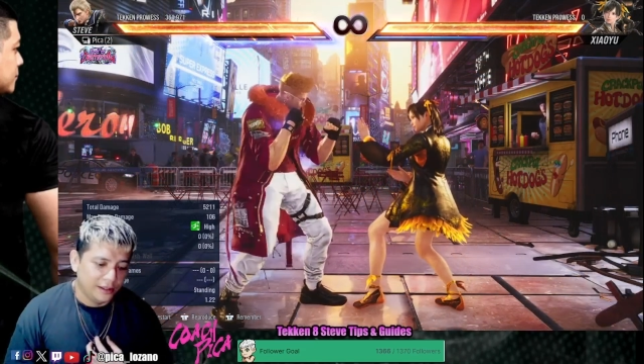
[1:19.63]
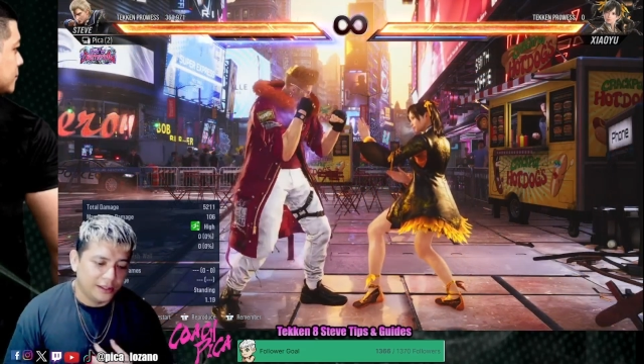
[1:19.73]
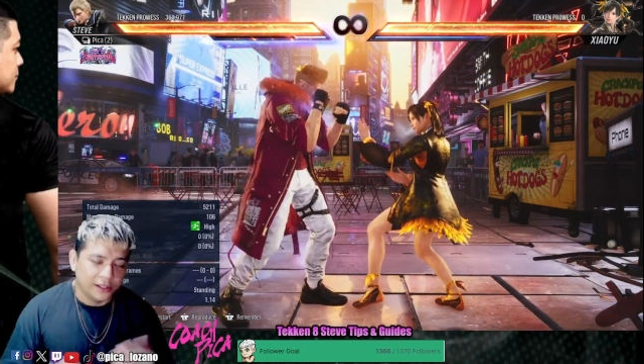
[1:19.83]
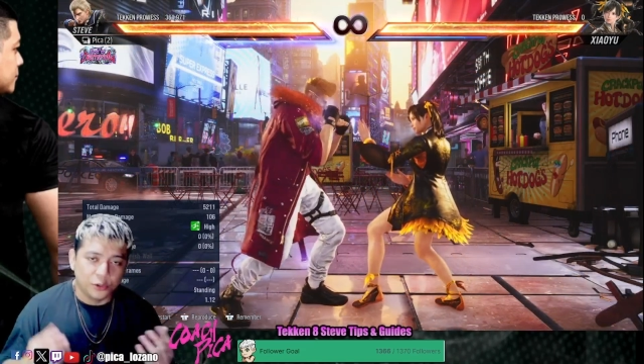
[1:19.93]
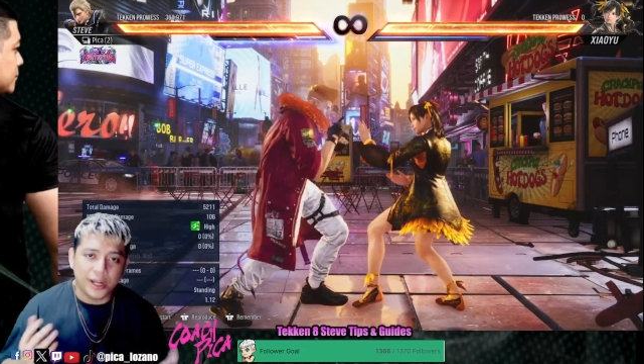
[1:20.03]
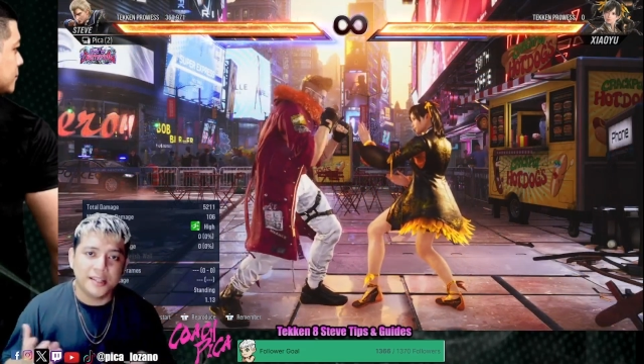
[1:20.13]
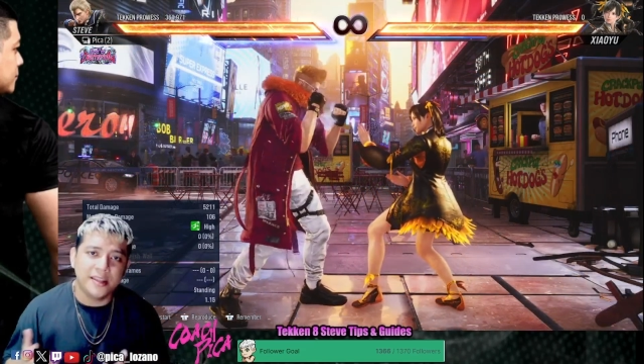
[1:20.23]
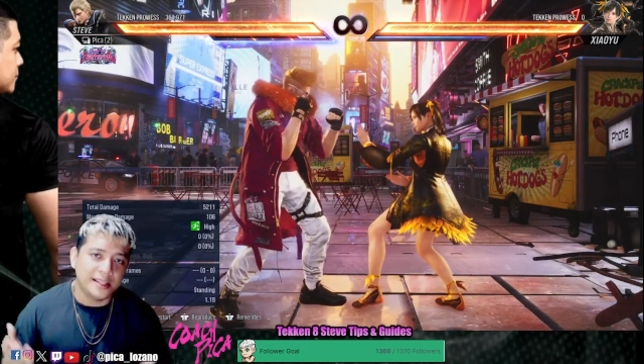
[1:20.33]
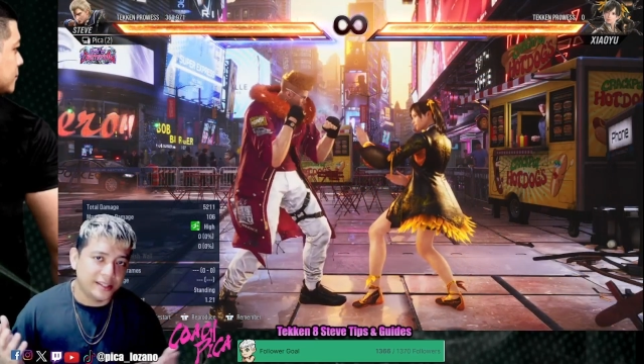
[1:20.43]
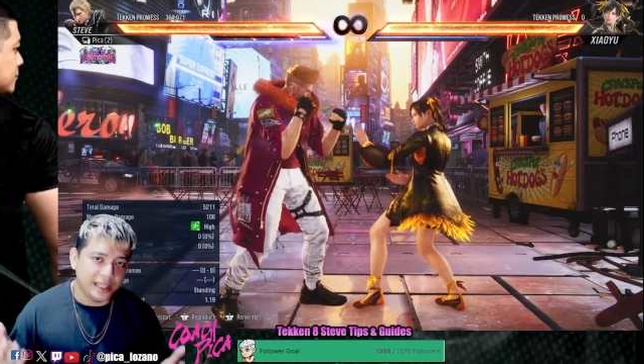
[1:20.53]
Granted
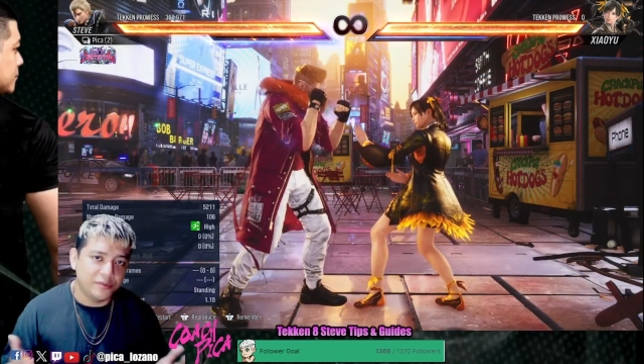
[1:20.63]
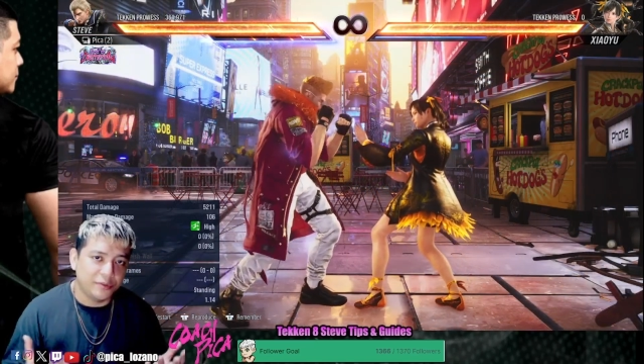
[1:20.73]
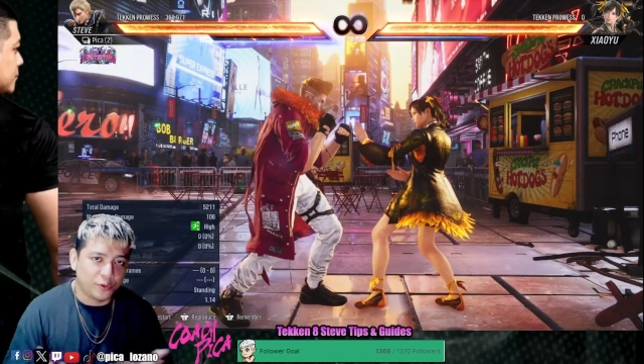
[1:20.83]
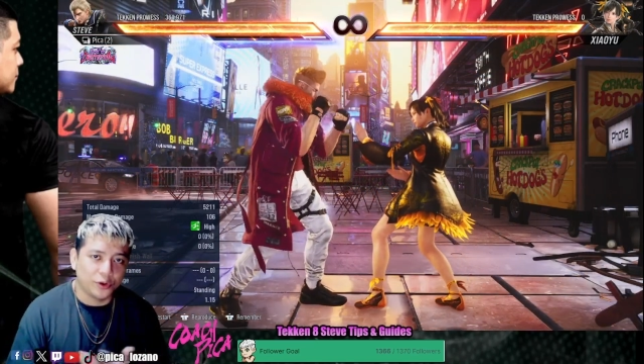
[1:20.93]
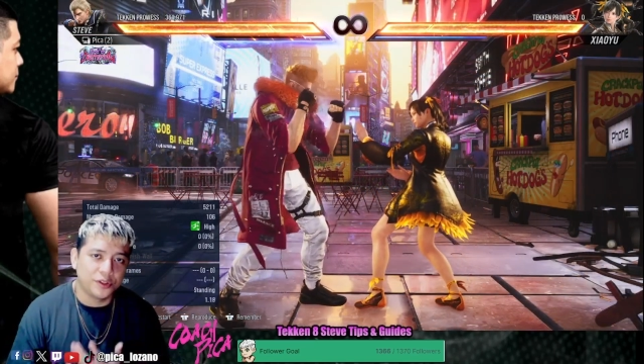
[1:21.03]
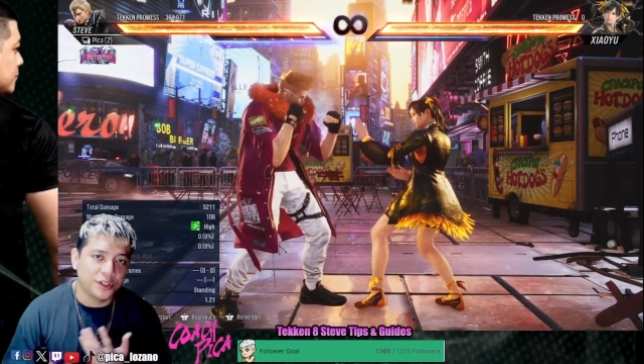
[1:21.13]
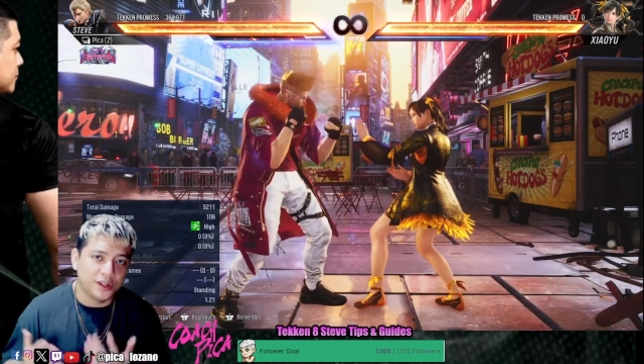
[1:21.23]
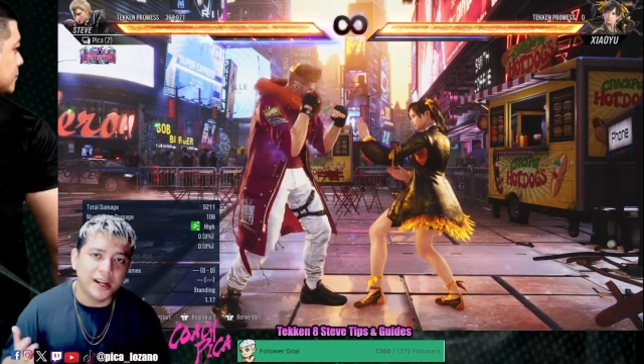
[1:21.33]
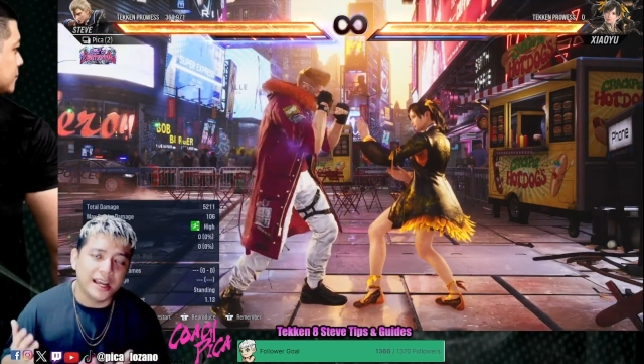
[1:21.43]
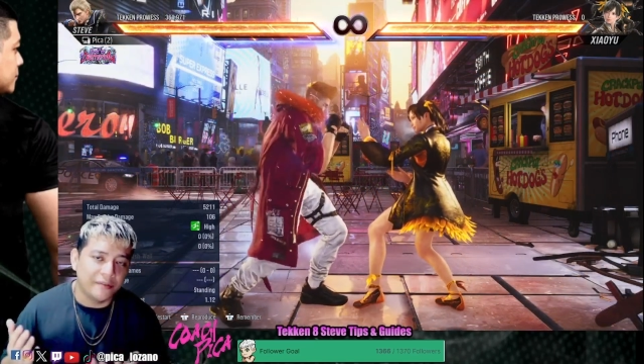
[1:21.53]
that Steve, of course, does
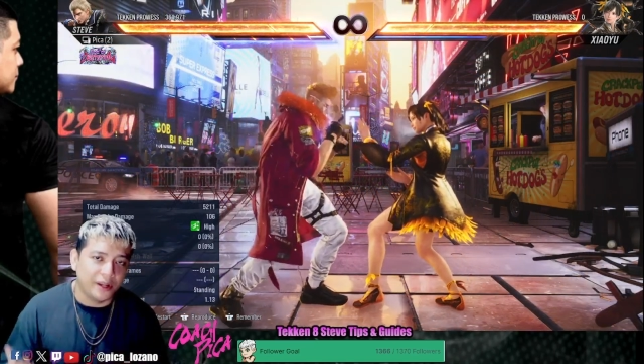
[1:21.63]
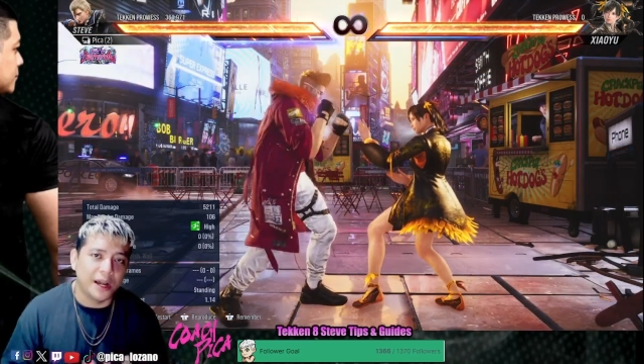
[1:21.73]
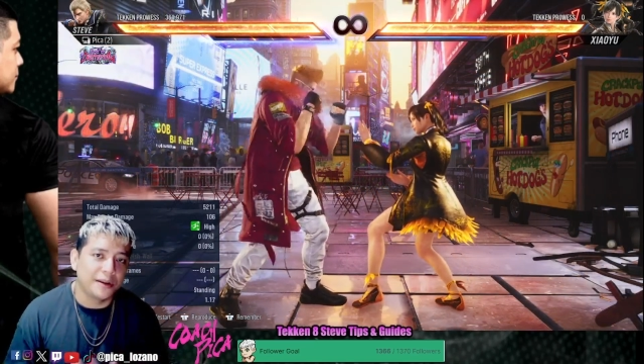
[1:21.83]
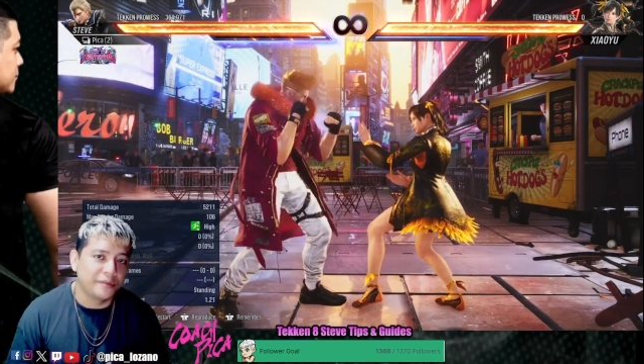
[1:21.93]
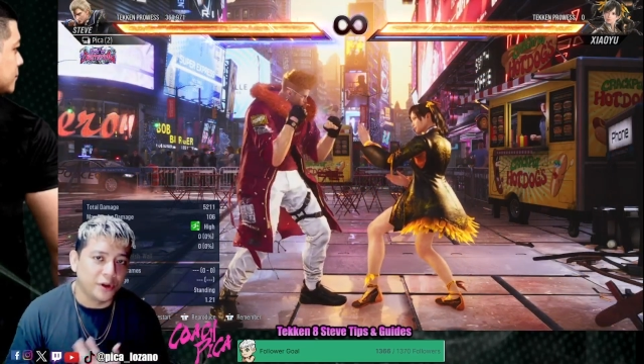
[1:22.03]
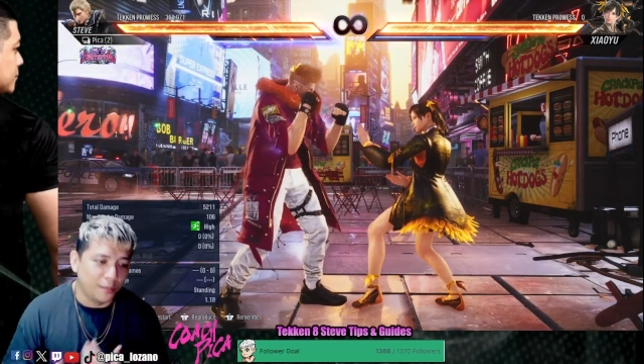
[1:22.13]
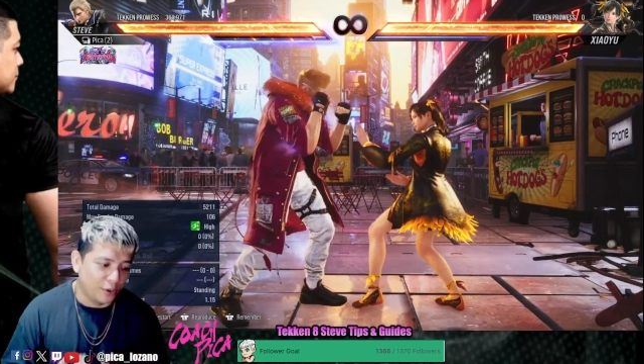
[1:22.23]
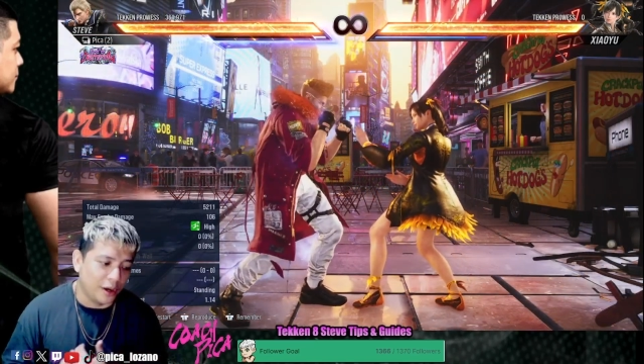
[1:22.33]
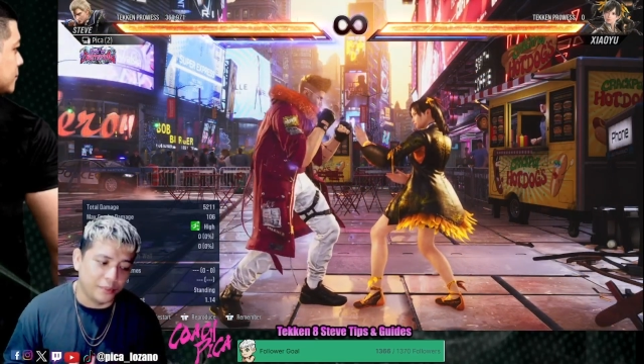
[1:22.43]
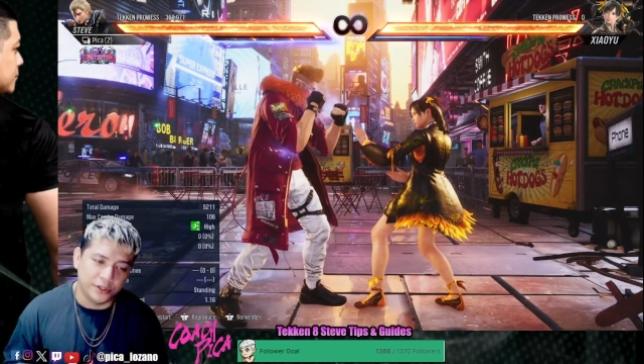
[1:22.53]
not have a lot of combo
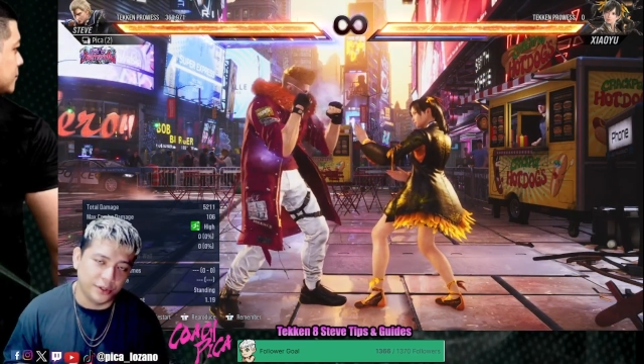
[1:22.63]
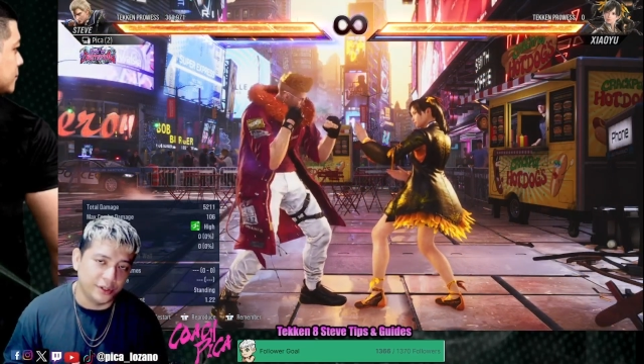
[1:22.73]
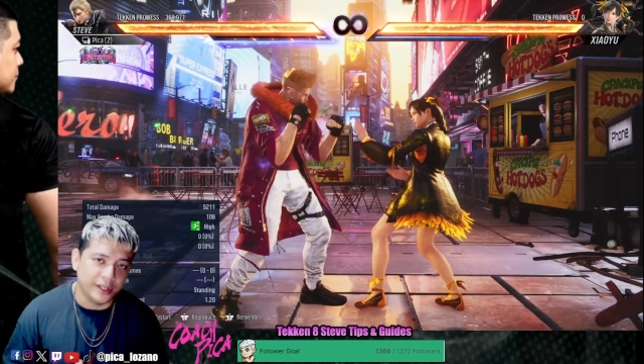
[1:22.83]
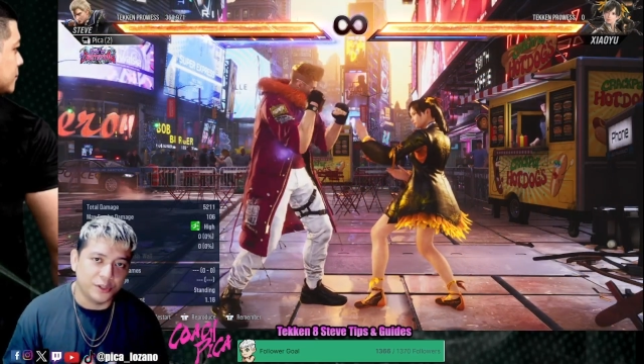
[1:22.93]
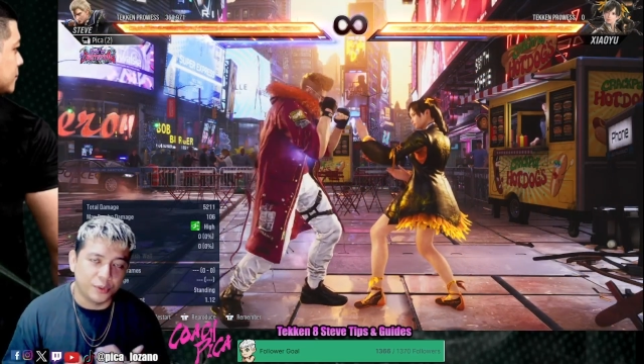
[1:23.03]
opportunities.